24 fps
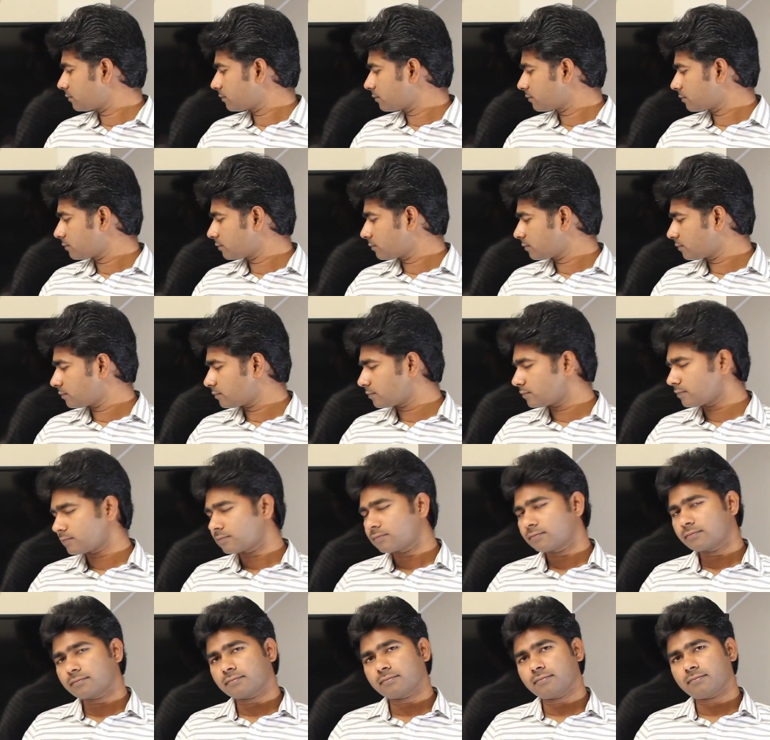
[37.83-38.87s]

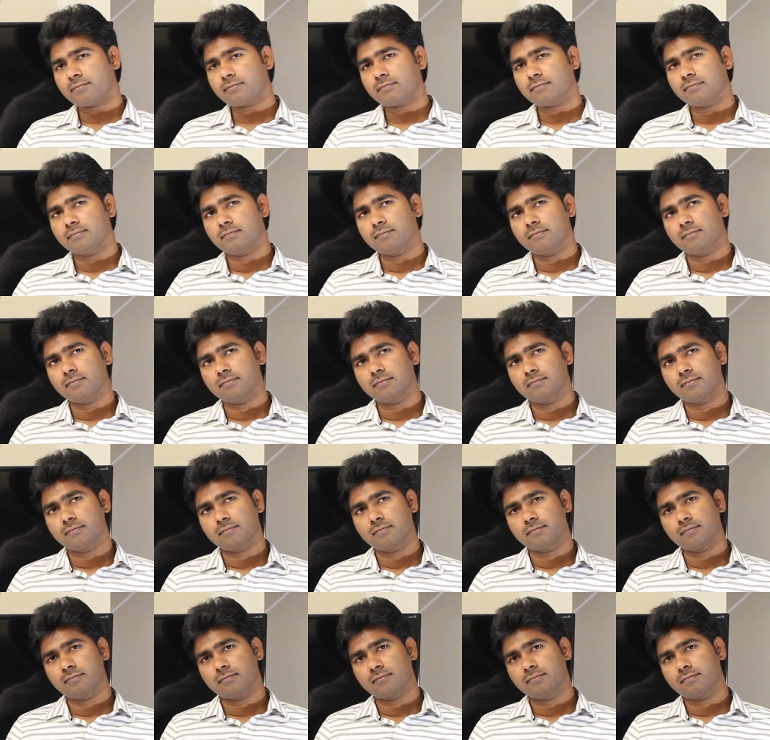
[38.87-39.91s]

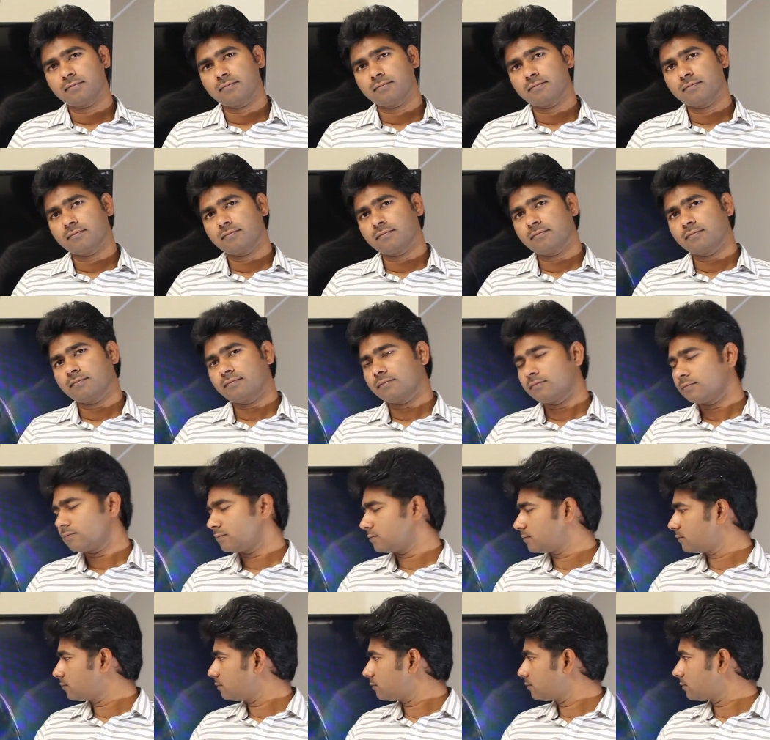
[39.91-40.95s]

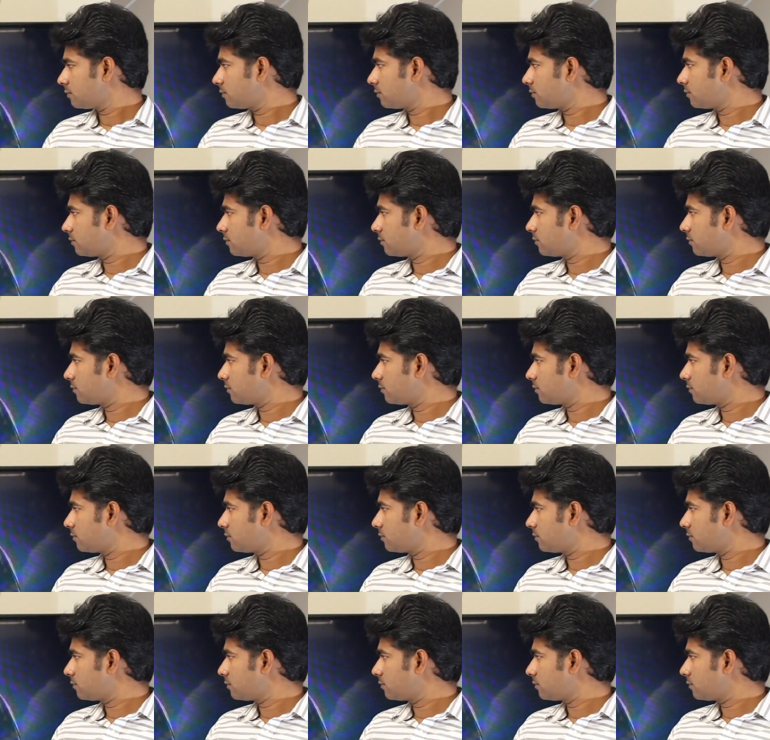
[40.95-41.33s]
(silence)